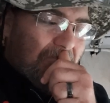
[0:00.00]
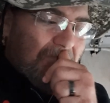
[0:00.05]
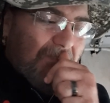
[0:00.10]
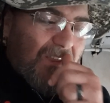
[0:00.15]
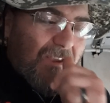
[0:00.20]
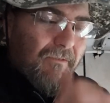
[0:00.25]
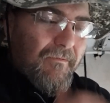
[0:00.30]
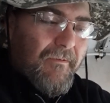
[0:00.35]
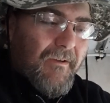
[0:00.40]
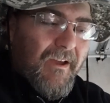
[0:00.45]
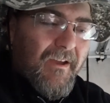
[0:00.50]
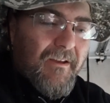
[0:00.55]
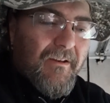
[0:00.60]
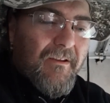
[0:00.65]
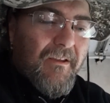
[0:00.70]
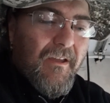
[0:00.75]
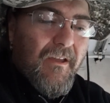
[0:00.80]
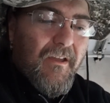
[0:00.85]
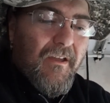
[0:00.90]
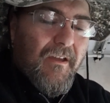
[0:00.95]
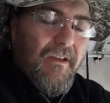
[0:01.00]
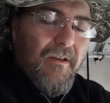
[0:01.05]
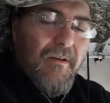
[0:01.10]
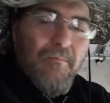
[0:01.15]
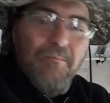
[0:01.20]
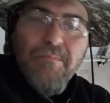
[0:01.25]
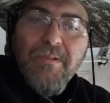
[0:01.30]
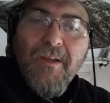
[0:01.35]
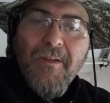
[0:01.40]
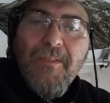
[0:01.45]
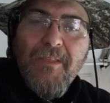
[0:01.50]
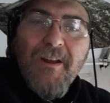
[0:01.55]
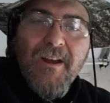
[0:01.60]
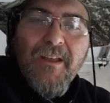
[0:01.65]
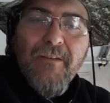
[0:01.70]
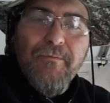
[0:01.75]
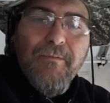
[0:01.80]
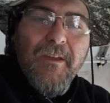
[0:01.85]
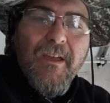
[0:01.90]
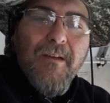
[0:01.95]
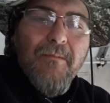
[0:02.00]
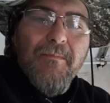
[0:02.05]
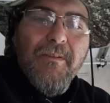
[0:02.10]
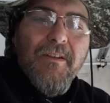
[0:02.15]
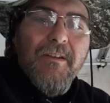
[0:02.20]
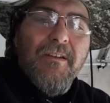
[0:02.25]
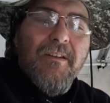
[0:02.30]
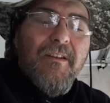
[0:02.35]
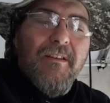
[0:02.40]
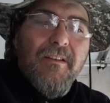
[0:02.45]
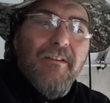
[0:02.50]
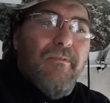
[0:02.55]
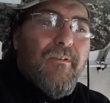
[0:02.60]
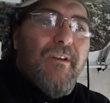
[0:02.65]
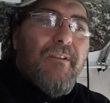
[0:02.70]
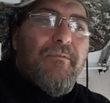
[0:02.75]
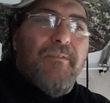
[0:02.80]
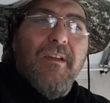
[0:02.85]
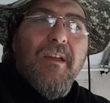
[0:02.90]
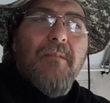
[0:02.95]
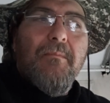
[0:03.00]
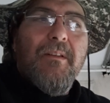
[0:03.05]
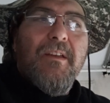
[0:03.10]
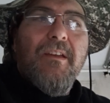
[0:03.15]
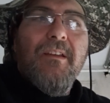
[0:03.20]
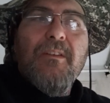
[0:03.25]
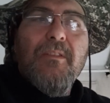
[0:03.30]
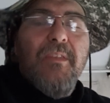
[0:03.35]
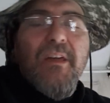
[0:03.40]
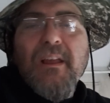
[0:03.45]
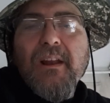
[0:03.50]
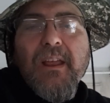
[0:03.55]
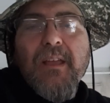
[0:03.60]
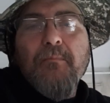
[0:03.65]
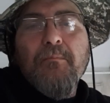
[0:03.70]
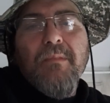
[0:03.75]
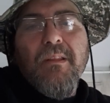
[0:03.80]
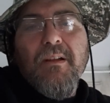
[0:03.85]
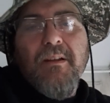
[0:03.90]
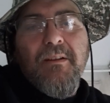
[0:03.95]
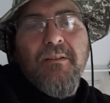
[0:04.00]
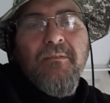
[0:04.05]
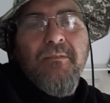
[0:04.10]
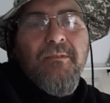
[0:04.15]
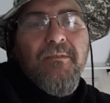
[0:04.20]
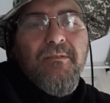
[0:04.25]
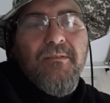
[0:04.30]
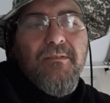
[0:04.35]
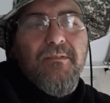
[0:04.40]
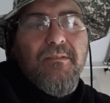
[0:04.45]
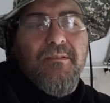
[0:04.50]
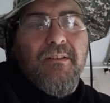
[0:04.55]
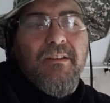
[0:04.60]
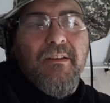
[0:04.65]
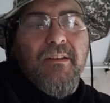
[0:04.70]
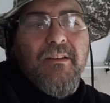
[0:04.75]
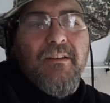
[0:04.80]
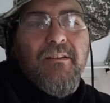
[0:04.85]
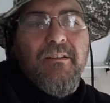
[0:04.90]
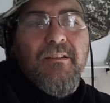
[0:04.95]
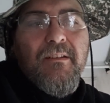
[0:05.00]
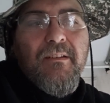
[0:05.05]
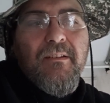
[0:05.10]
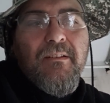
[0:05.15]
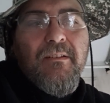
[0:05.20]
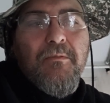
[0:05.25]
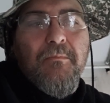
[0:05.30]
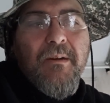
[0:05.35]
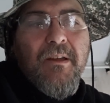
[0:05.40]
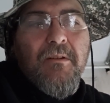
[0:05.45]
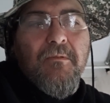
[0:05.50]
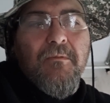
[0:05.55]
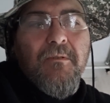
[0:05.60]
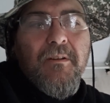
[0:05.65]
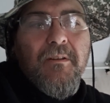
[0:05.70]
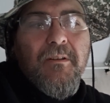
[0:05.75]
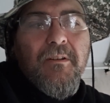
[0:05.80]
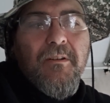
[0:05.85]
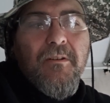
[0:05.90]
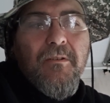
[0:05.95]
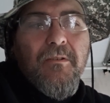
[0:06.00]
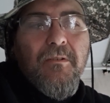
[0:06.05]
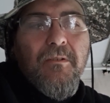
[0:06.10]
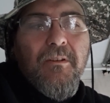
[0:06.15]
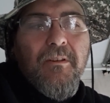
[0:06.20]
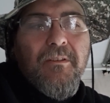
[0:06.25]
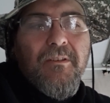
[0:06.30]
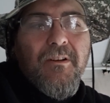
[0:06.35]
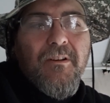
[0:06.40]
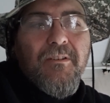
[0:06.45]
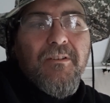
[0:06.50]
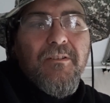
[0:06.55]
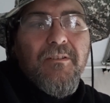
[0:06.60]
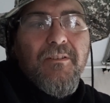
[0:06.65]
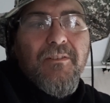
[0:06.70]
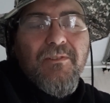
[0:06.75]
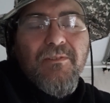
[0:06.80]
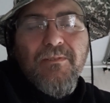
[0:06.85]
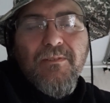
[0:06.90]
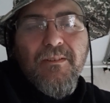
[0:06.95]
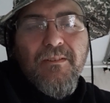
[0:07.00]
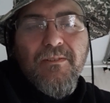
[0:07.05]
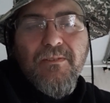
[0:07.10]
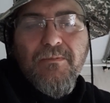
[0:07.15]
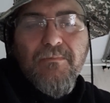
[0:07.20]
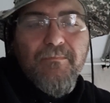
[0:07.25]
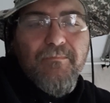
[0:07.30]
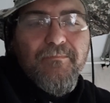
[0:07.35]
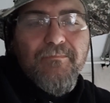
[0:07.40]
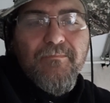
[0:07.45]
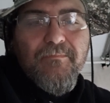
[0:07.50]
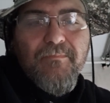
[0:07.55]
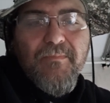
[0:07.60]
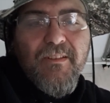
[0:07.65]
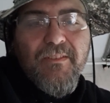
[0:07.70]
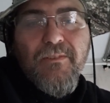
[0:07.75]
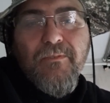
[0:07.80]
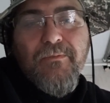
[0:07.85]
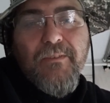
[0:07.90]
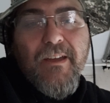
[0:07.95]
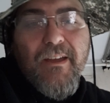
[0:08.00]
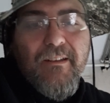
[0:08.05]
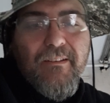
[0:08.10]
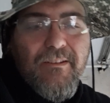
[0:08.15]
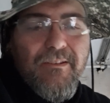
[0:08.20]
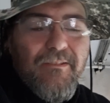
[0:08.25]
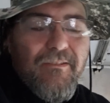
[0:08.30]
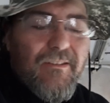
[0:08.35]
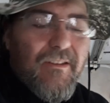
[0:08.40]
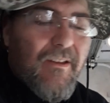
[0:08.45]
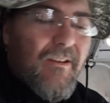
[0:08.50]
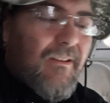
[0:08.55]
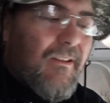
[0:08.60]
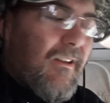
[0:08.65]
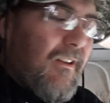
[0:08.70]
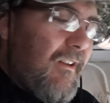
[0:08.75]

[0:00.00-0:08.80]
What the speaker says: You find blood that ain't family, and you find family that ain't blood. And no matter where you go or you talk to, it's a fact. Okay.